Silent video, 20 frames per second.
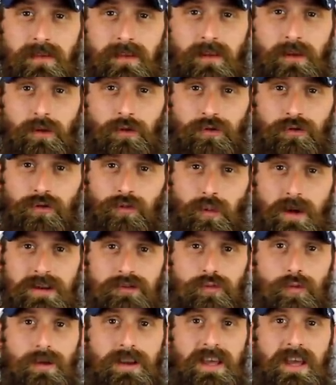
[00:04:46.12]
The little
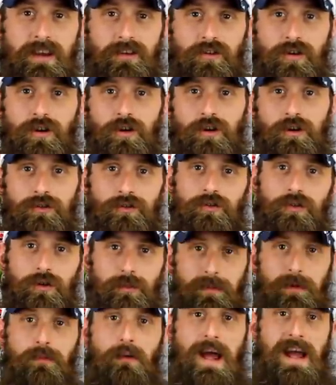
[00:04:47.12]
switch would get turned, so
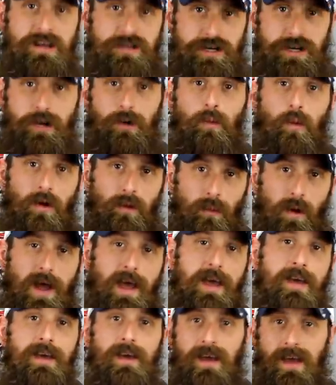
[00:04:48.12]
you'd be ratcheting one
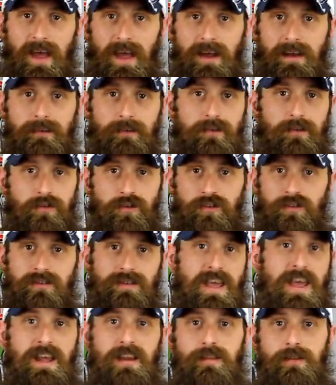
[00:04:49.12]
way and just
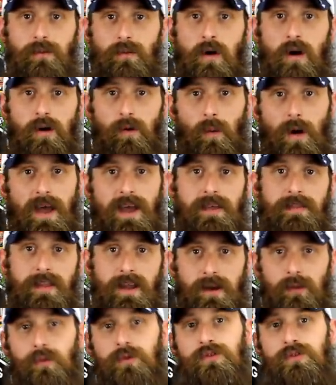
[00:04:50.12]
hit it the wrong way, and
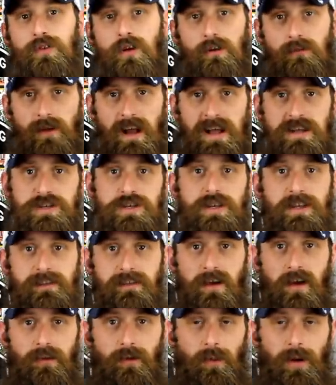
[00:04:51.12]
then it would start ratcheting
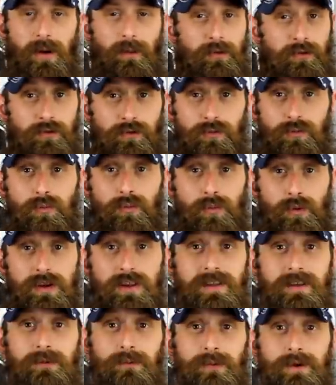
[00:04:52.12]
the other way, which is
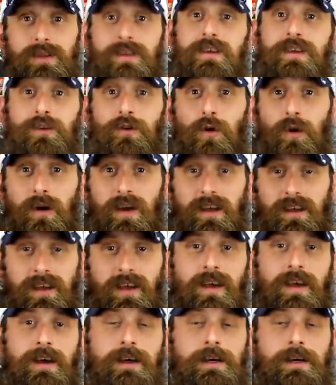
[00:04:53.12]
really, really annoying.